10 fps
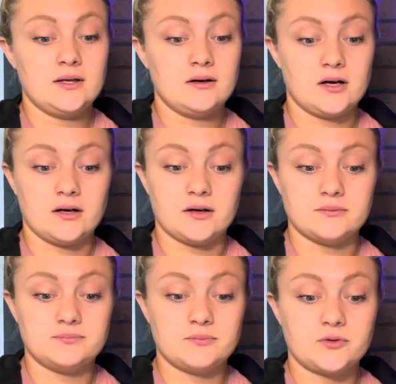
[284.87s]
a
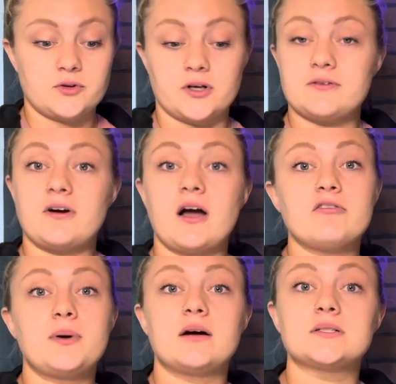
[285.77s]

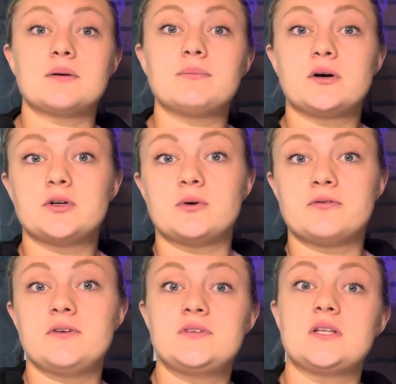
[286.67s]
35-pound dumbbell to a
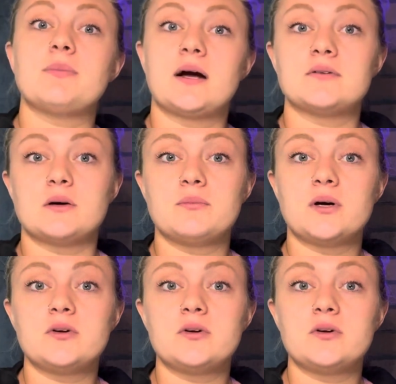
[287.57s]
50-pound dumbbell,